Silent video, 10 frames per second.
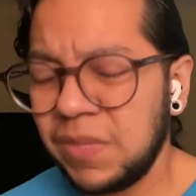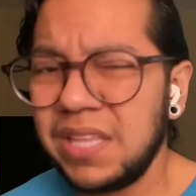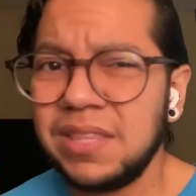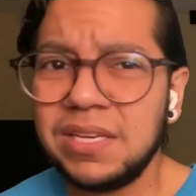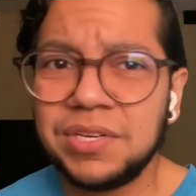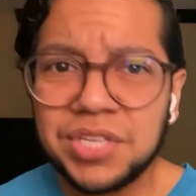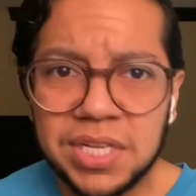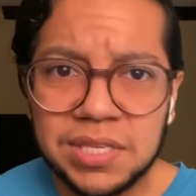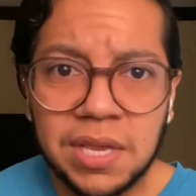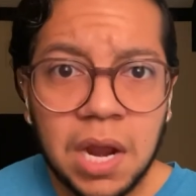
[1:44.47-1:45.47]
The
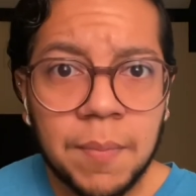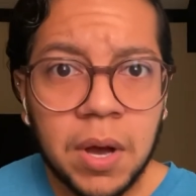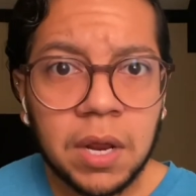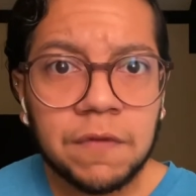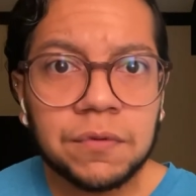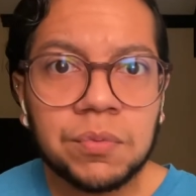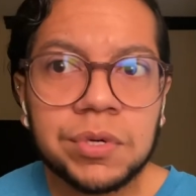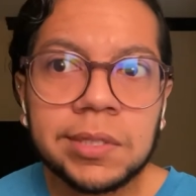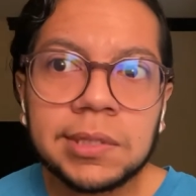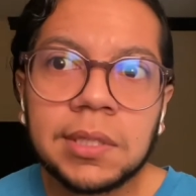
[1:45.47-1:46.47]
sheets that I bought
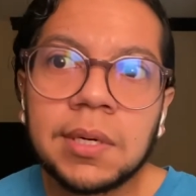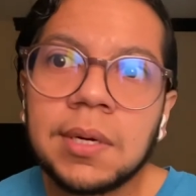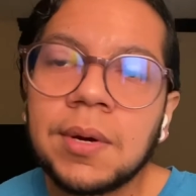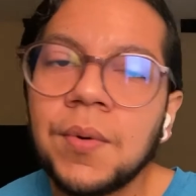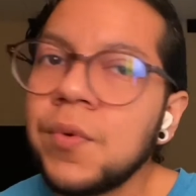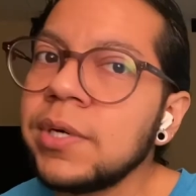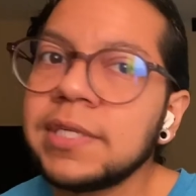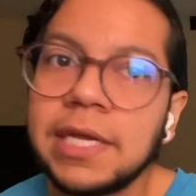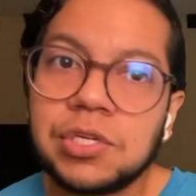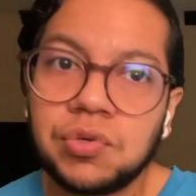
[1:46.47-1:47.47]
afterwards weren't
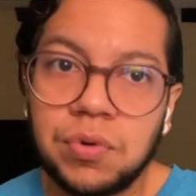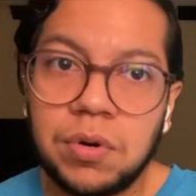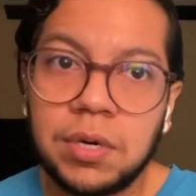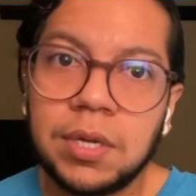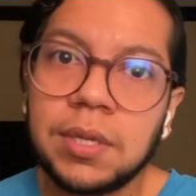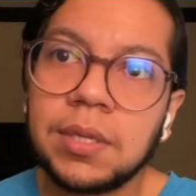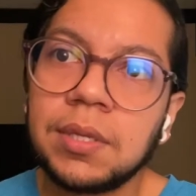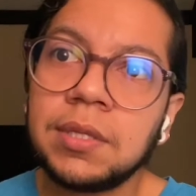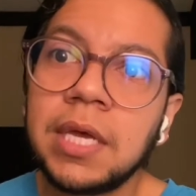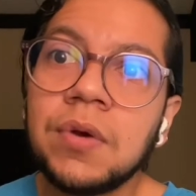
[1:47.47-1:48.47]
that strong.
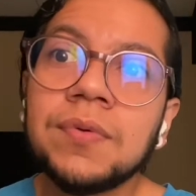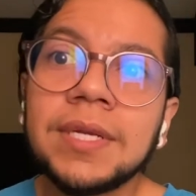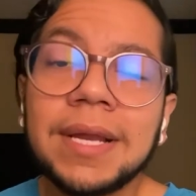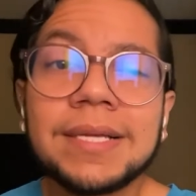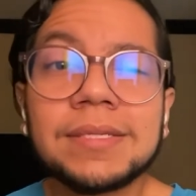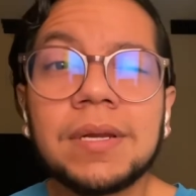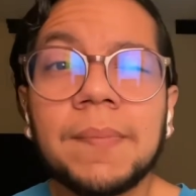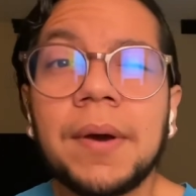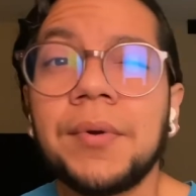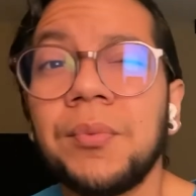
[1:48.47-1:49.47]
They only lasted
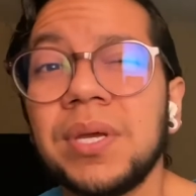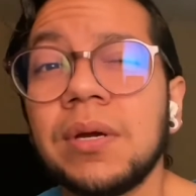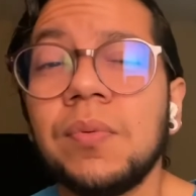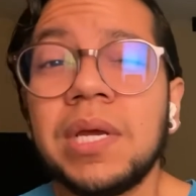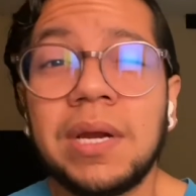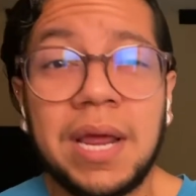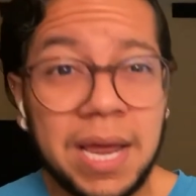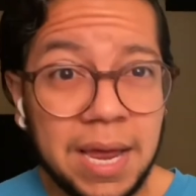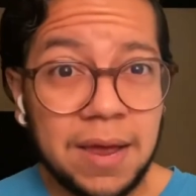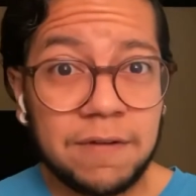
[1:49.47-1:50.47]
about a week and a
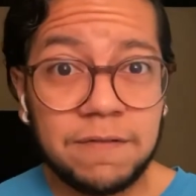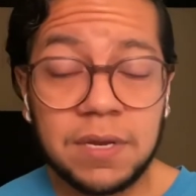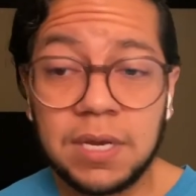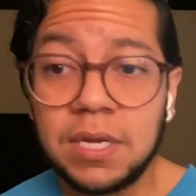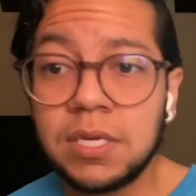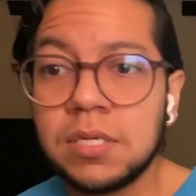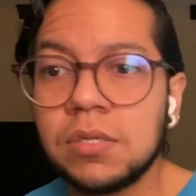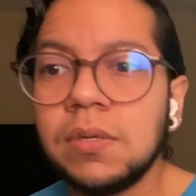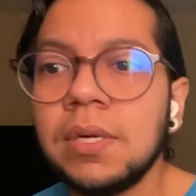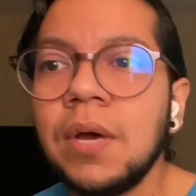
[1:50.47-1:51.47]
half.
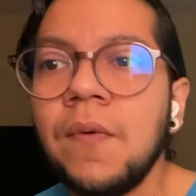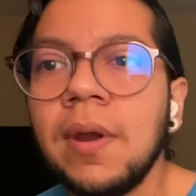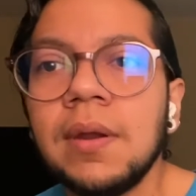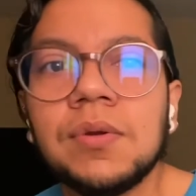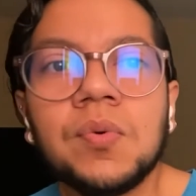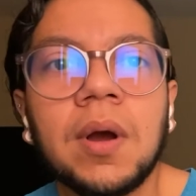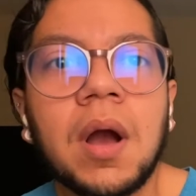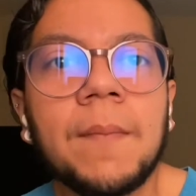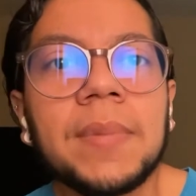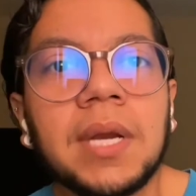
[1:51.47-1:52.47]
So then I wanted to do a
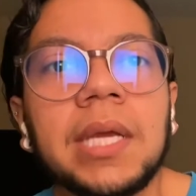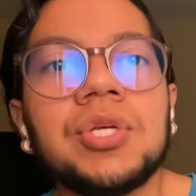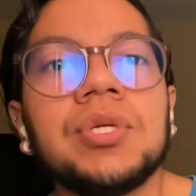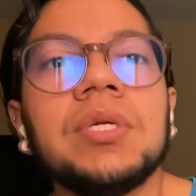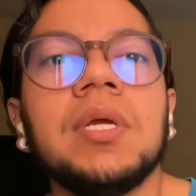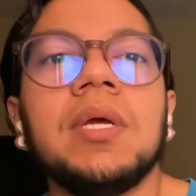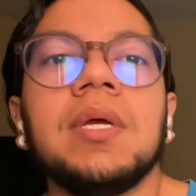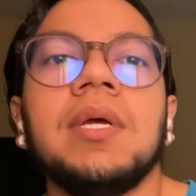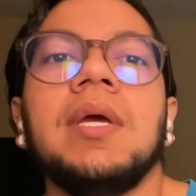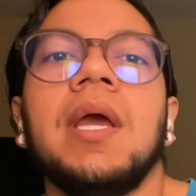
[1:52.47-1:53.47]
combination
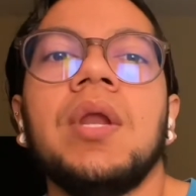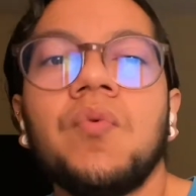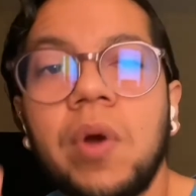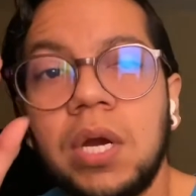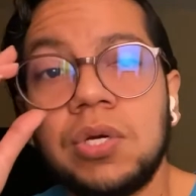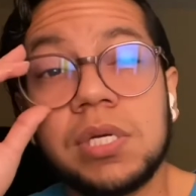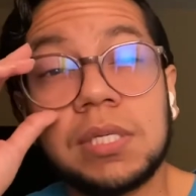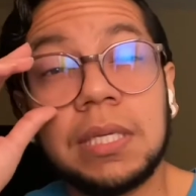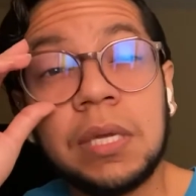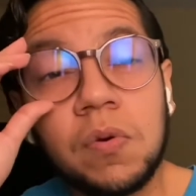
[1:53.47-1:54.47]
and wear just
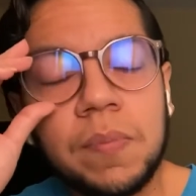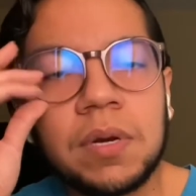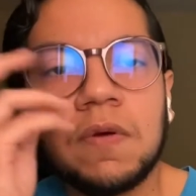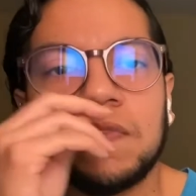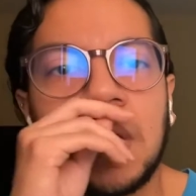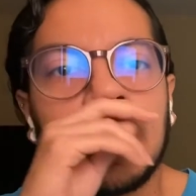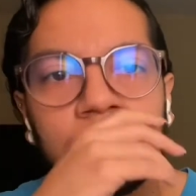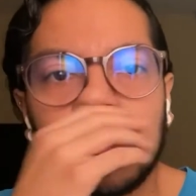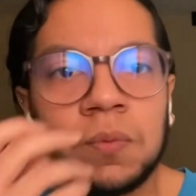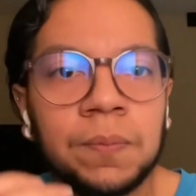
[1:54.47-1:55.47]
a little bit of that
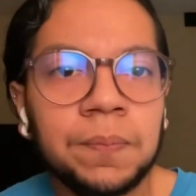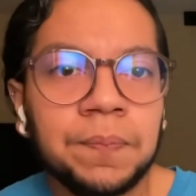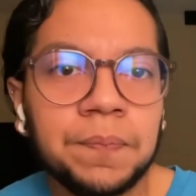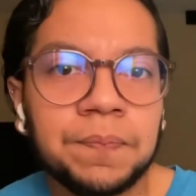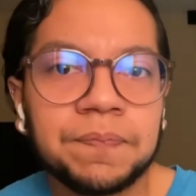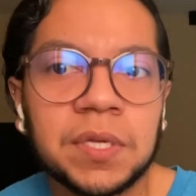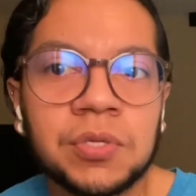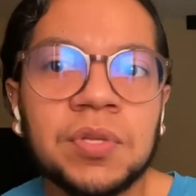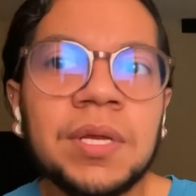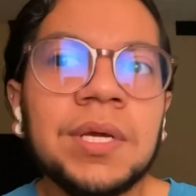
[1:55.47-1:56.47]
glue
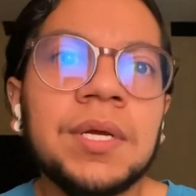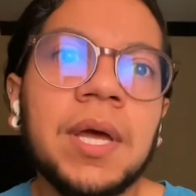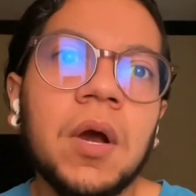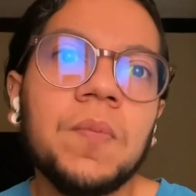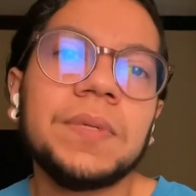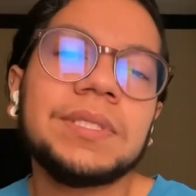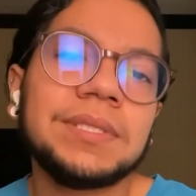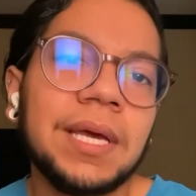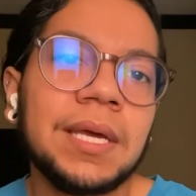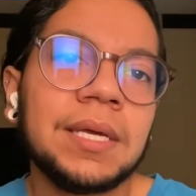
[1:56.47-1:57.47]
so that it could help
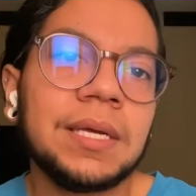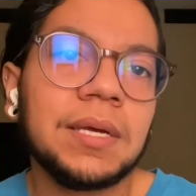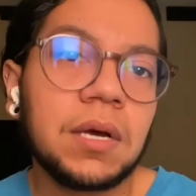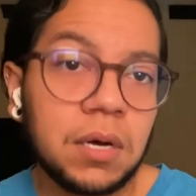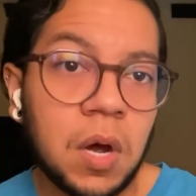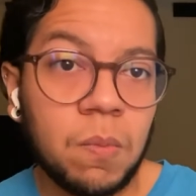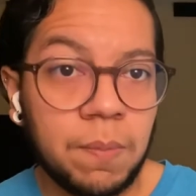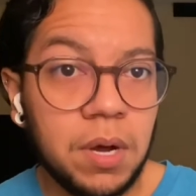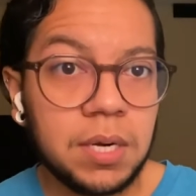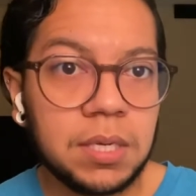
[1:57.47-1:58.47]
stay on my
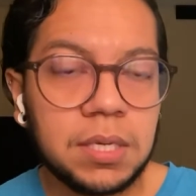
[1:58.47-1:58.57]
body.